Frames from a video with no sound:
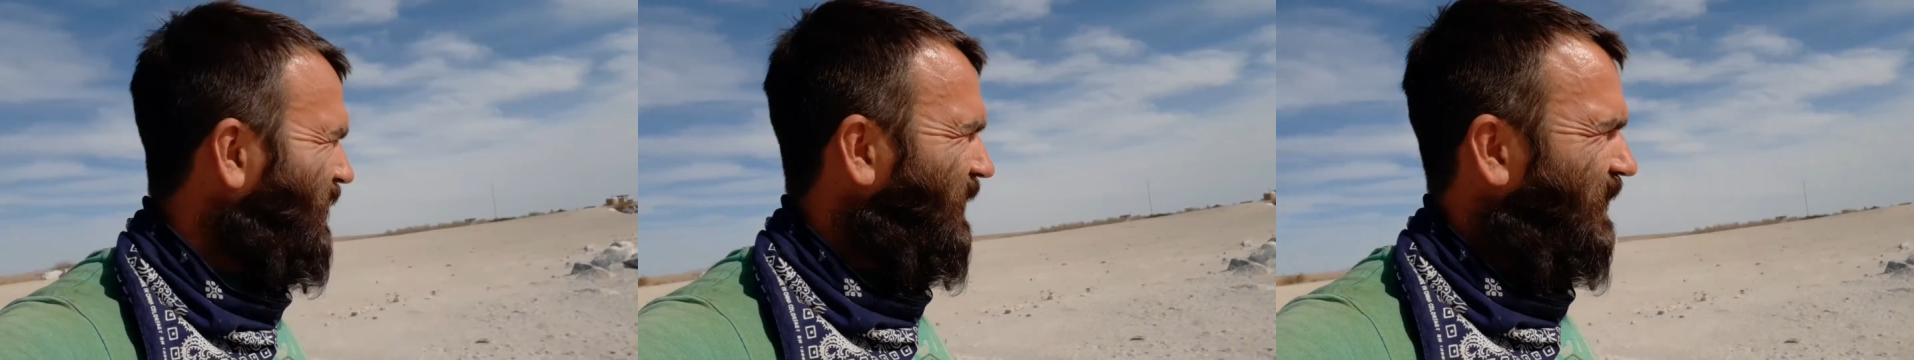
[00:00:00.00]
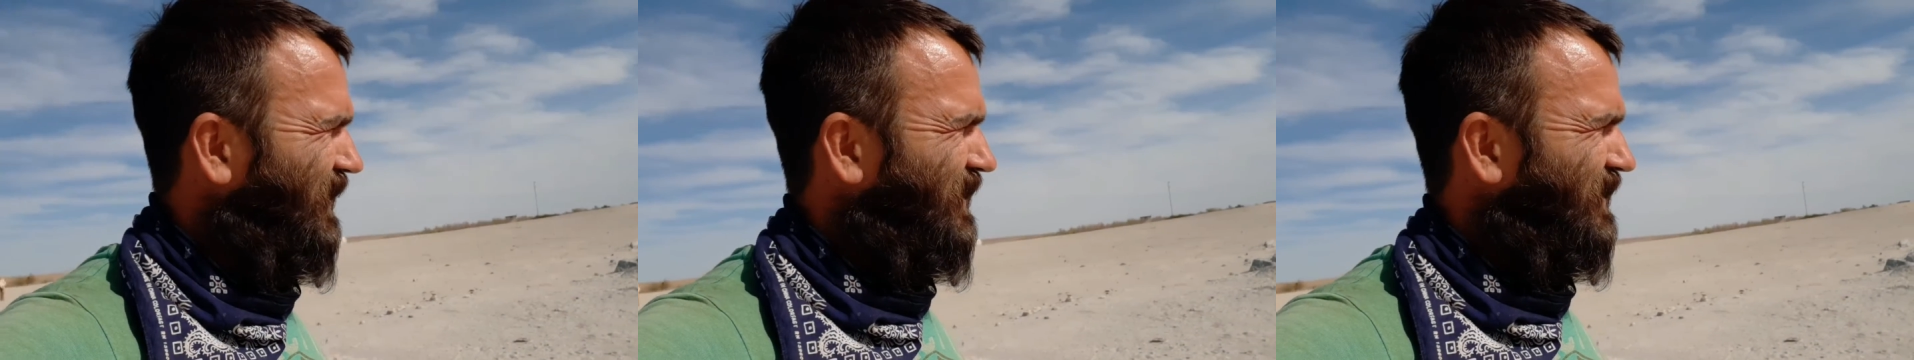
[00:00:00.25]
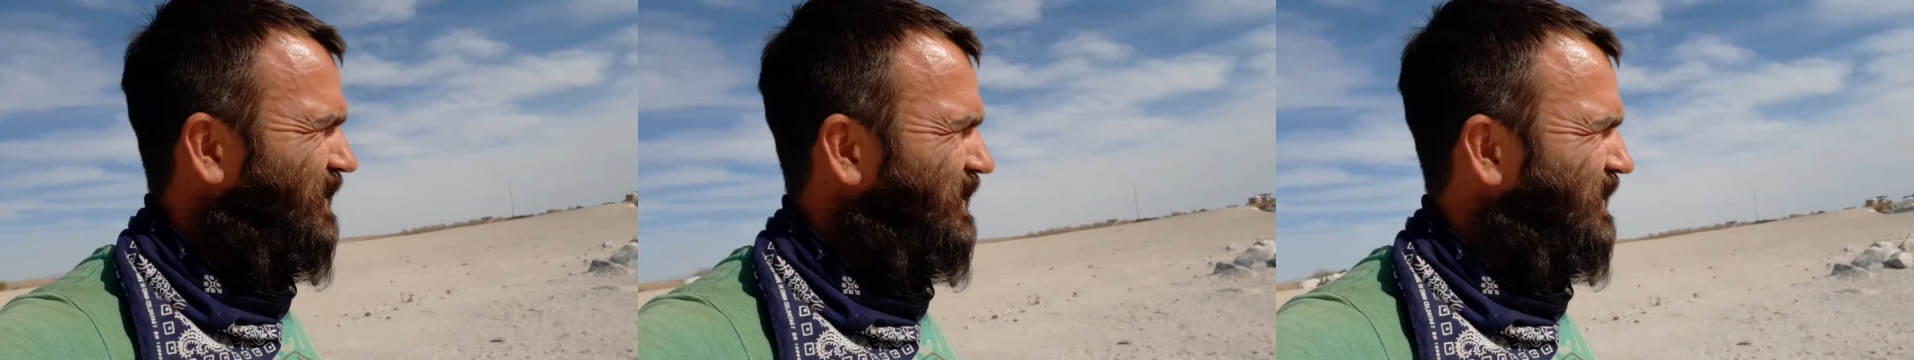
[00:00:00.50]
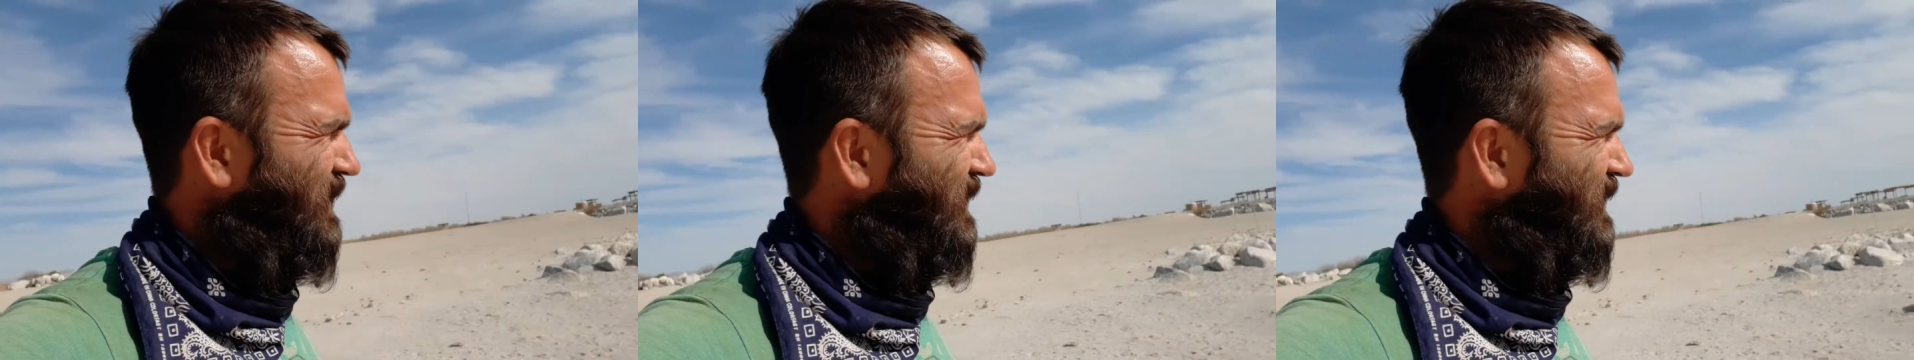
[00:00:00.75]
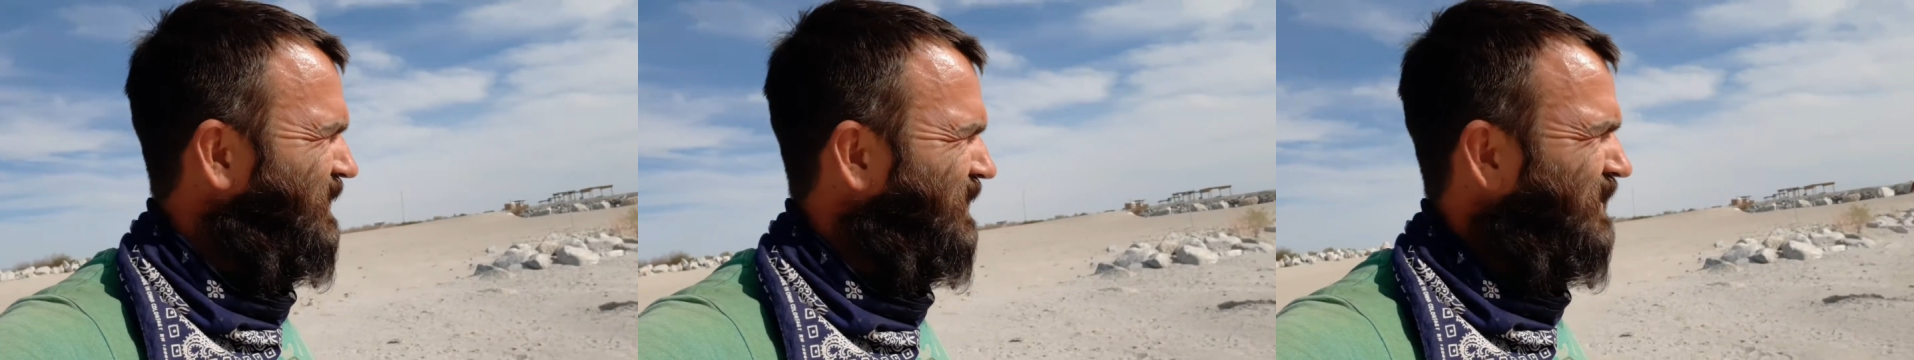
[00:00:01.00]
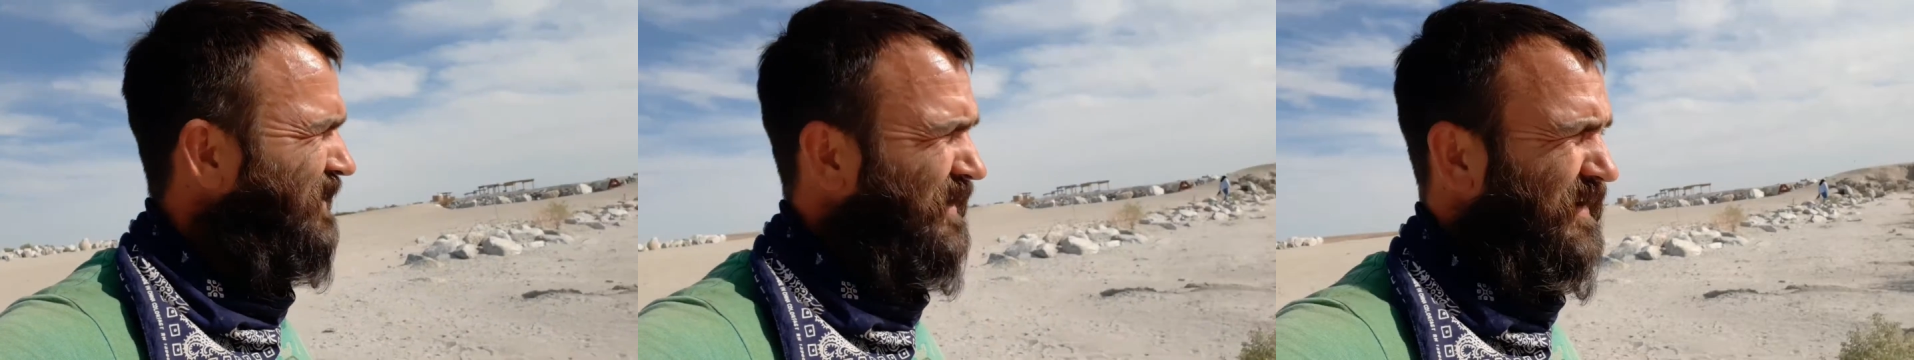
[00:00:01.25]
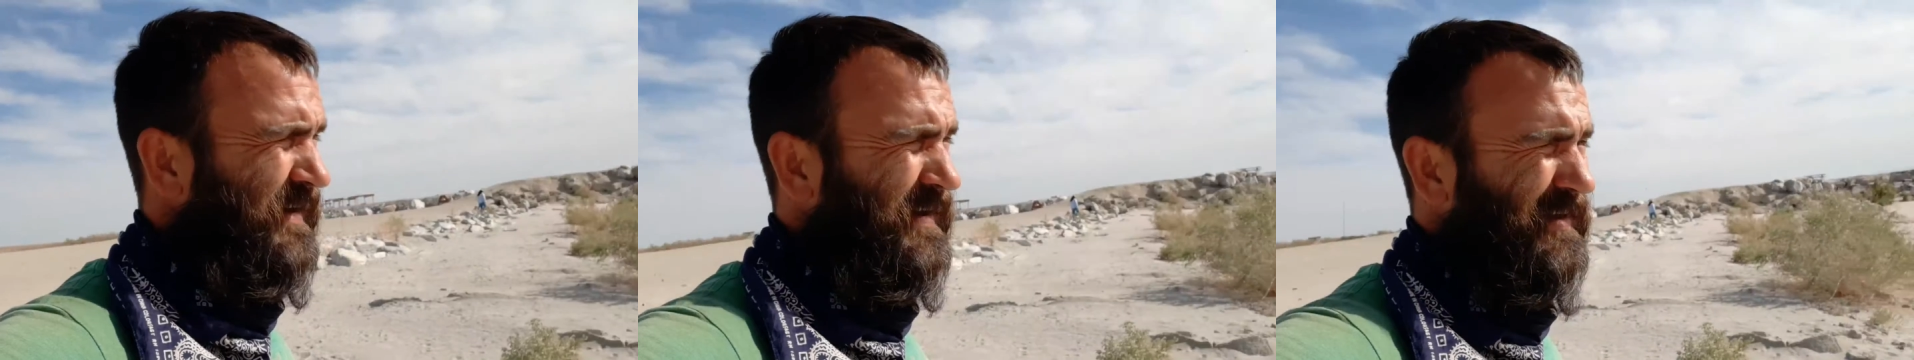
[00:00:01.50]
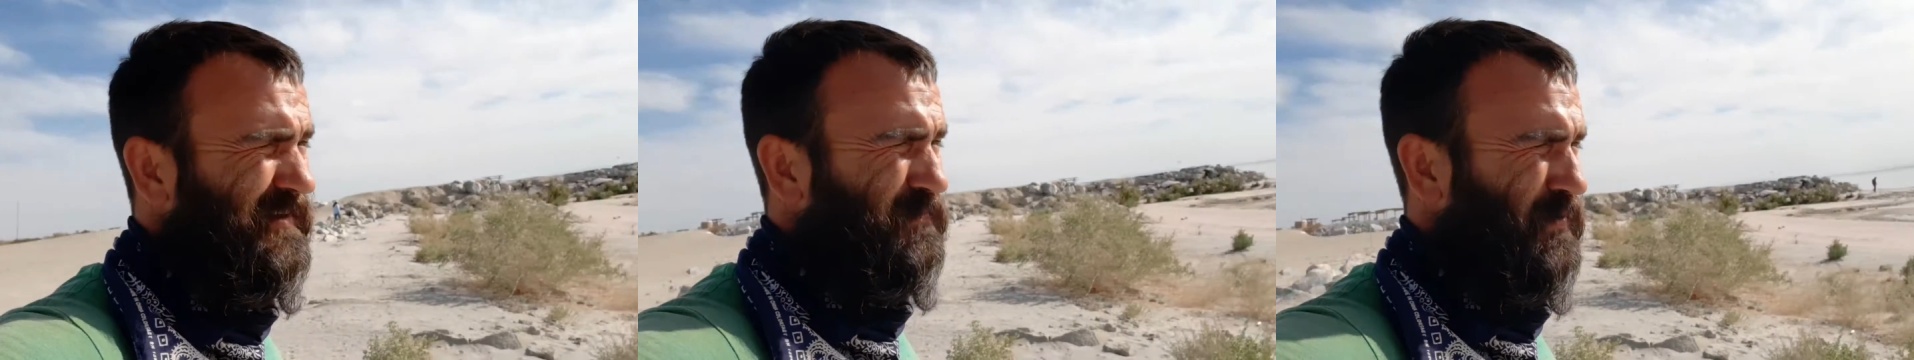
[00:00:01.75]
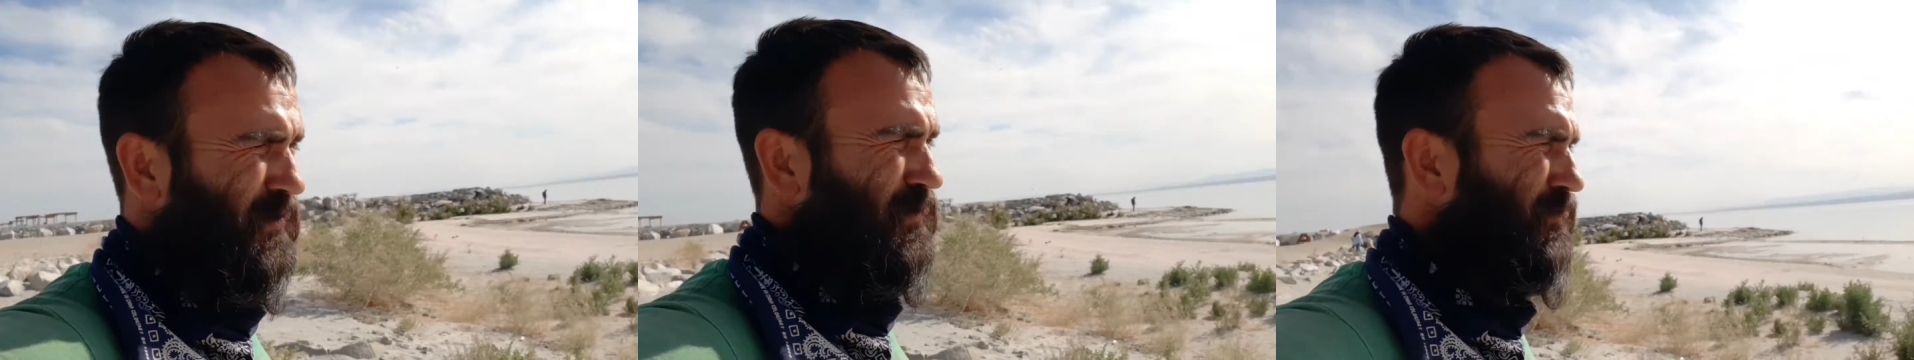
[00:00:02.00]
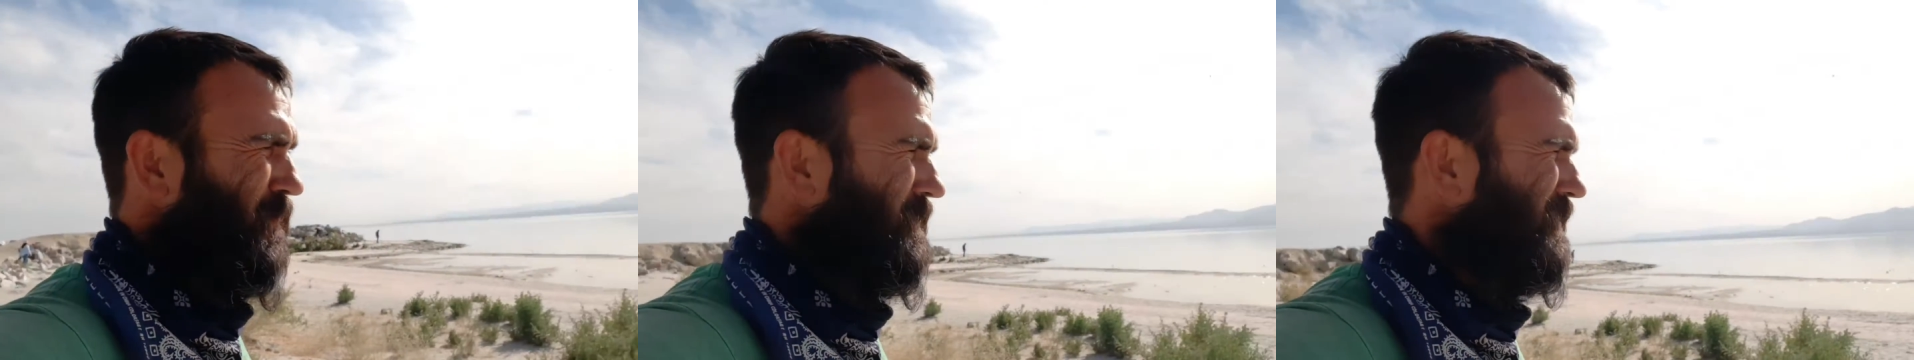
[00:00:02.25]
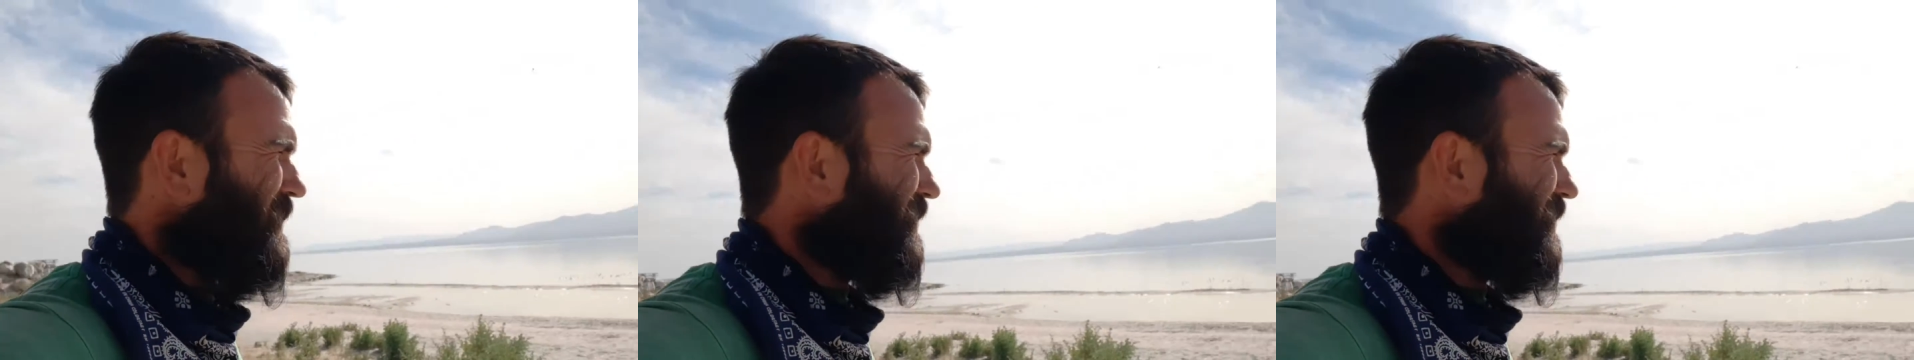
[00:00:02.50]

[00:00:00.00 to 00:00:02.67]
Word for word: Uh, it's beautiful.